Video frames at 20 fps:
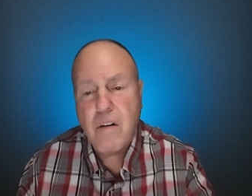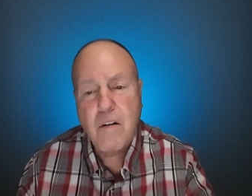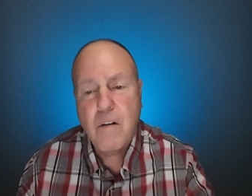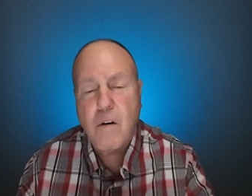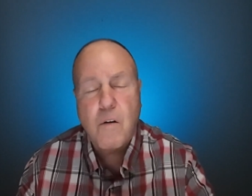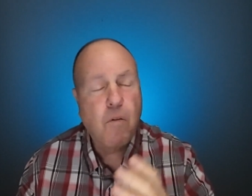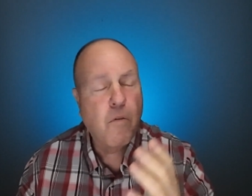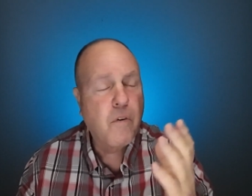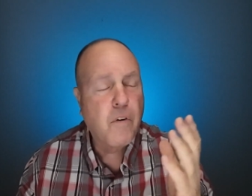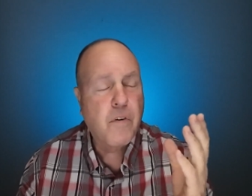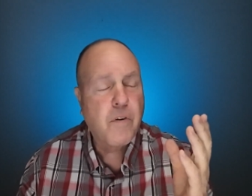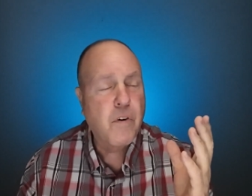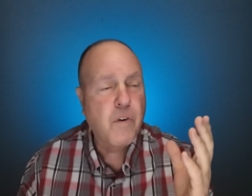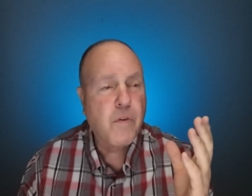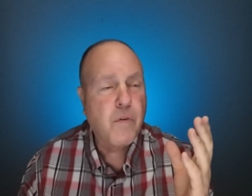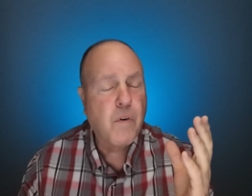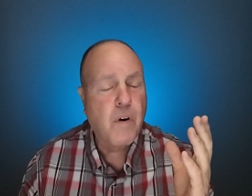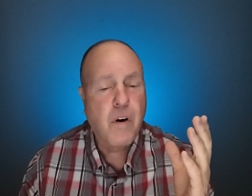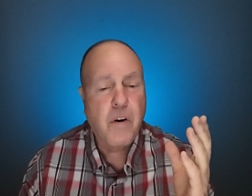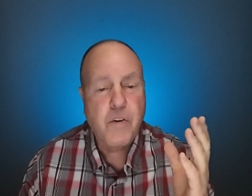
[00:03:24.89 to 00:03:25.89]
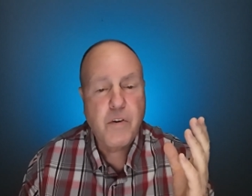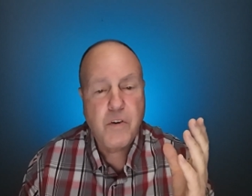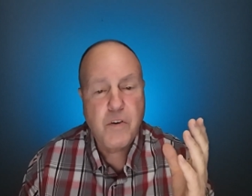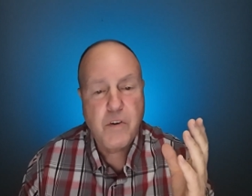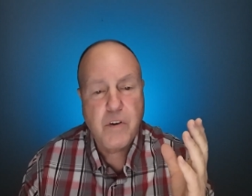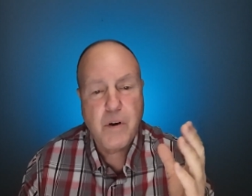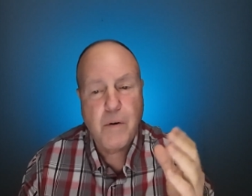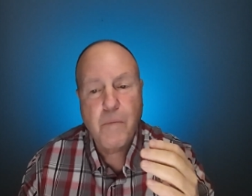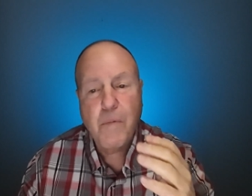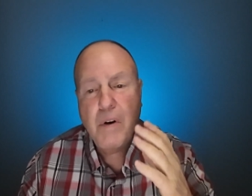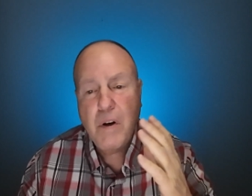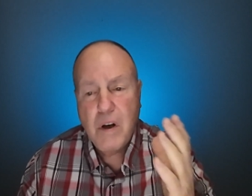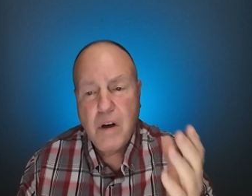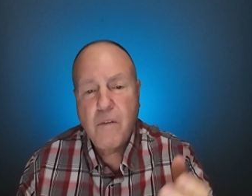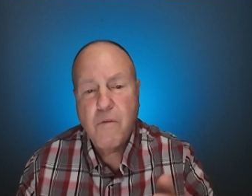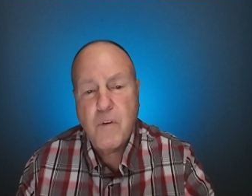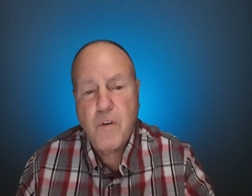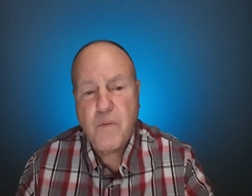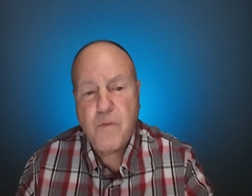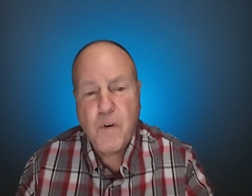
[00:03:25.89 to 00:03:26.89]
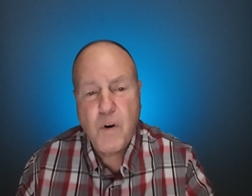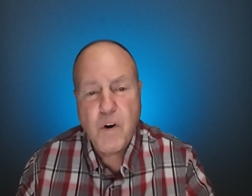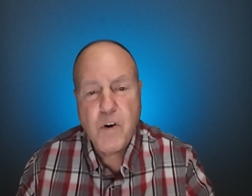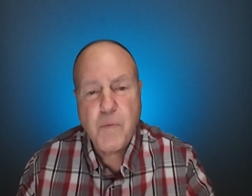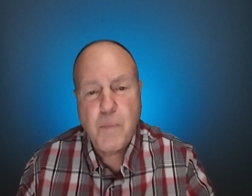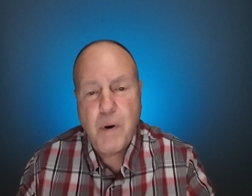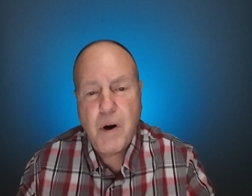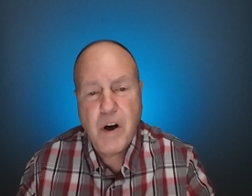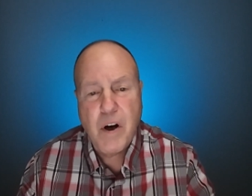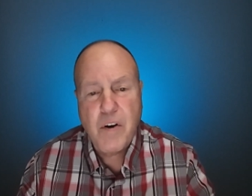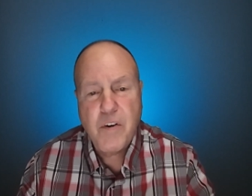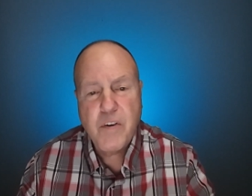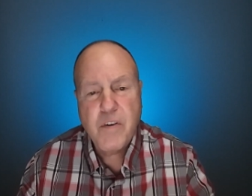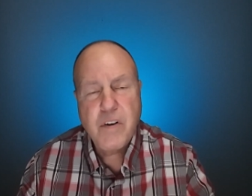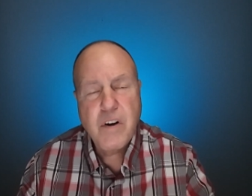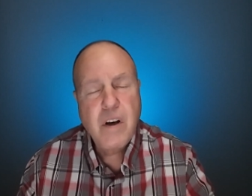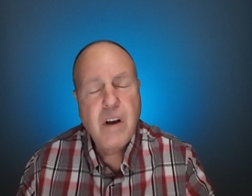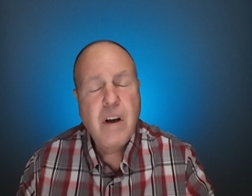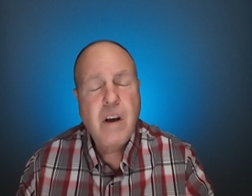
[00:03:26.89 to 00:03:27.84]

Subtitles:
long distance relationship for the first marriages.